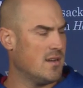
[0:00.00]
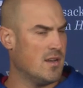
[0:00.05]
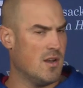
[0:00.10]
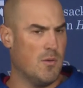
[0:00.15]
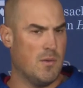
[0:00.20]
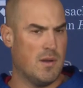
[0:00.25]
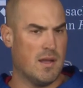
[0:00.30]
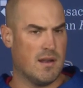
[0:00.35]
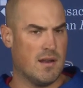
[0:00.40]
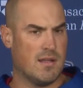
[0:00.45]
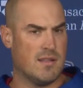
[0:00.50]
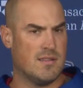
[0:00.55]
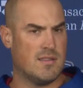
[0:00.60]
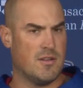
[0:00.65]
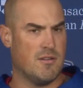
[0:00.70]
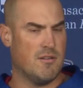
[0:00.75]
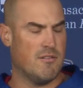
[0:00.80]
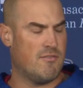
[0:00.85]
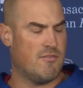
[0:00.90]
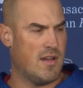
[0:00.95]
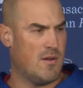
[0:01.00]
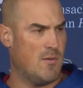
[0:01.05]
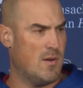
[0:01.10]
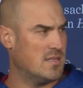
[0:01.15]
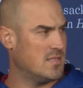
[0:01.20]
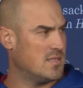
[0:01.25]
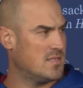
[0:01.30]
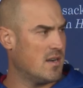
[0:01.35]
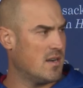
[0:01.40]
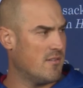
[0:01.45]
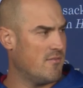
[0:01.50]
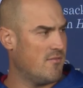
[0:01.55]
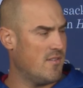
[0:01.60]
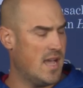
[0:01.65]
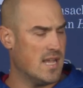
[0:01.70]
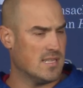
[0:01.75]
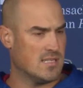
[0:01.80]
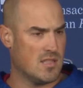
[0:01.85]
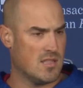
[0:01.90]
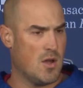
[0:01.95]
You know, we got to continue to find ways to start
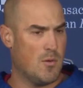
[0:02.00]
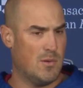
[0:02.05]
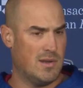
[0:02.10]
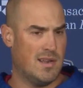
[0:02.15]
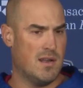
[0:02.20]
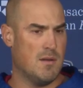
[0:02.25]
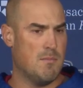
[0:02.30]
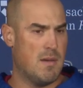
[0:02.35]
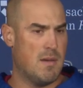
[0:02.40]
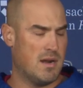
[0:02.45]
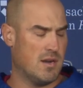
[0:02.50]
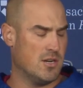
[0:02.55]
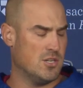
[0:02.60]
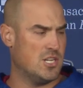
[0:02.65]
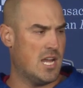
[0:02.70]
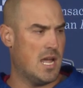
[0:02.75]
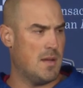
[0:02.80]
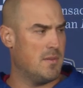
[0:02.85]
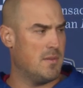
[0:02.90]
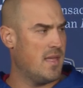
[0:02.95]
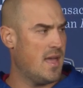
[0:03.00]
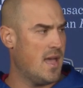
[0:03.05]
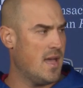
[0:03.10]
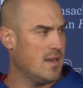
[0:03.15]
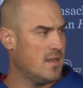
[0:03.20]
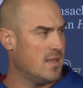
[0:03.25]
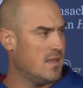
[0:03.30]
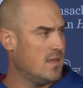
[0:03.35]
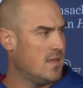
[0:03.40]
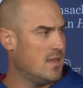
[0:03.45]
fast. I thought we did a better job of that